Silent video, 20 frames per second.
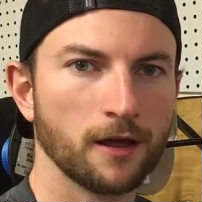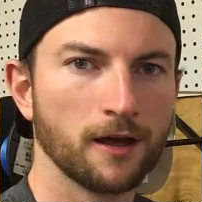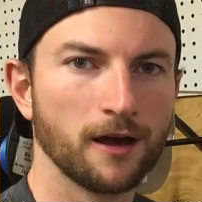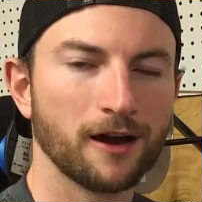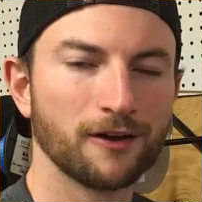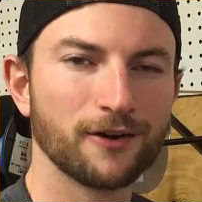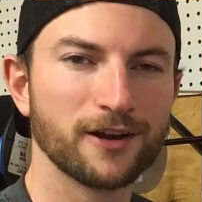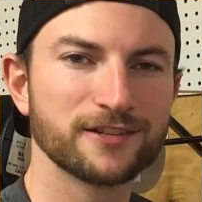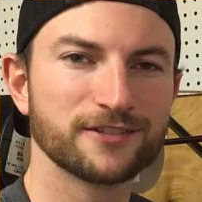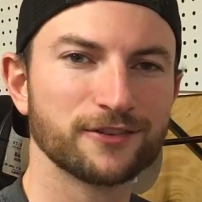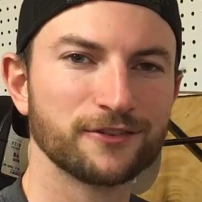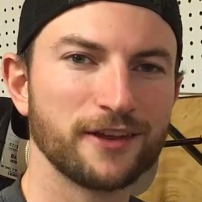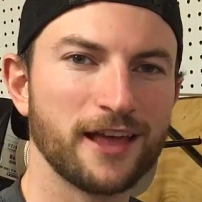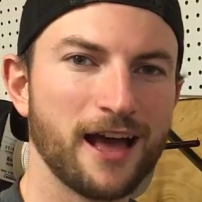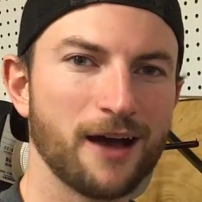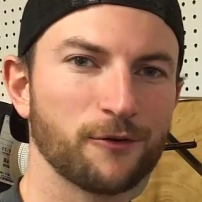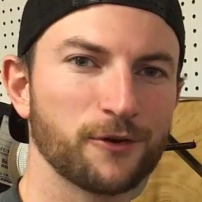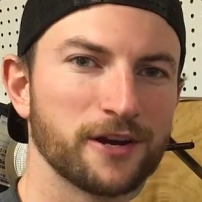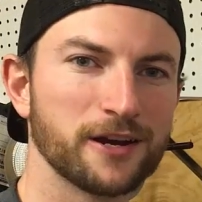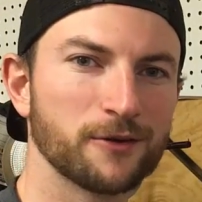All right, so
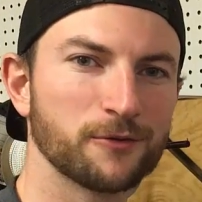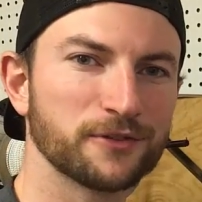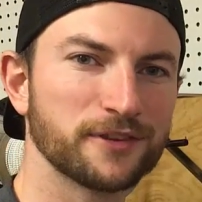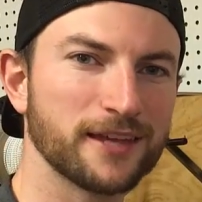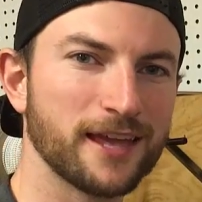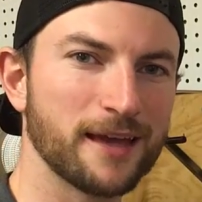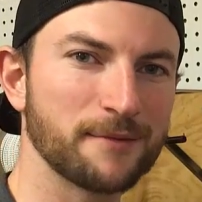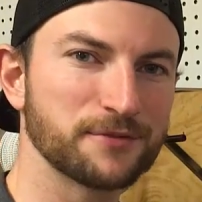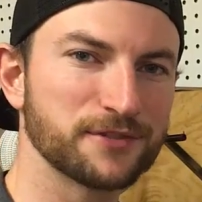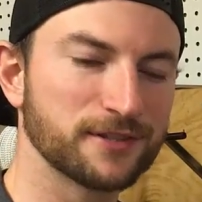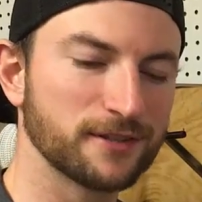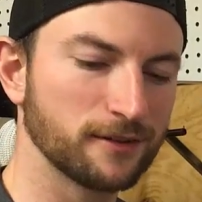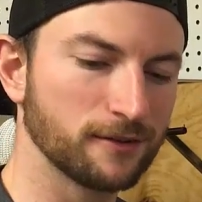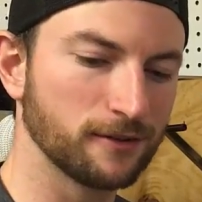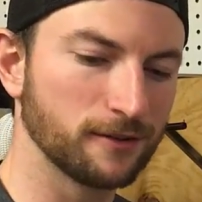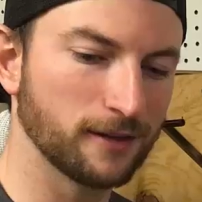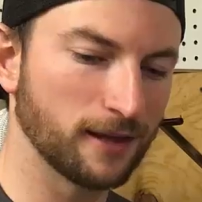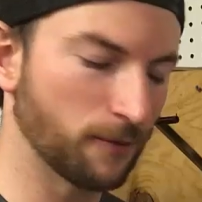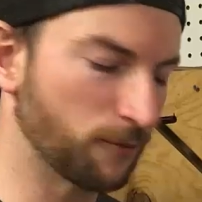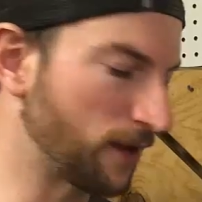now we're here with the AM
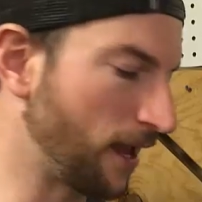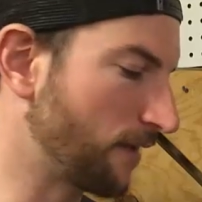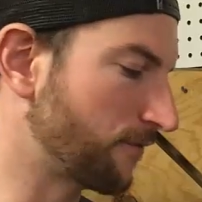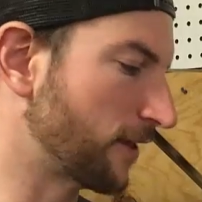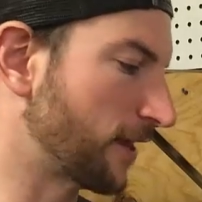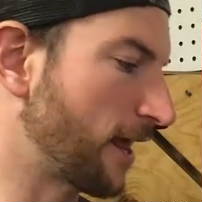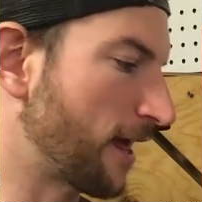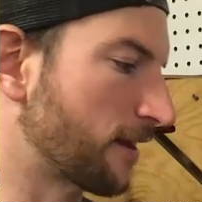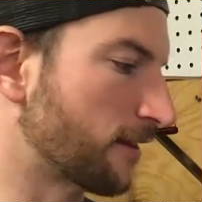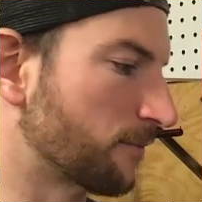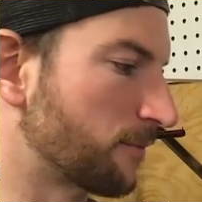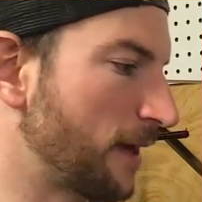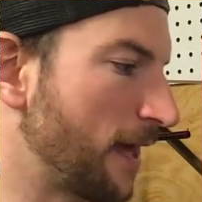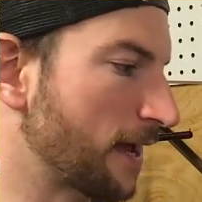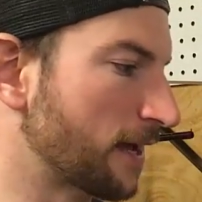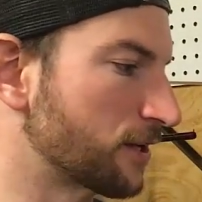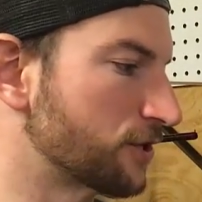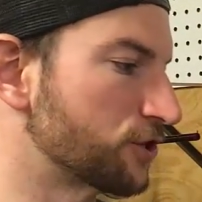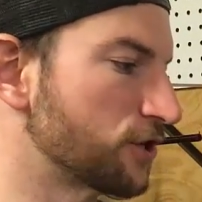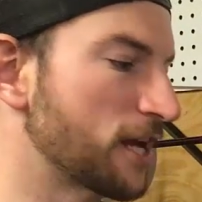steel, and we have that out of the
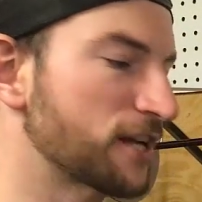package.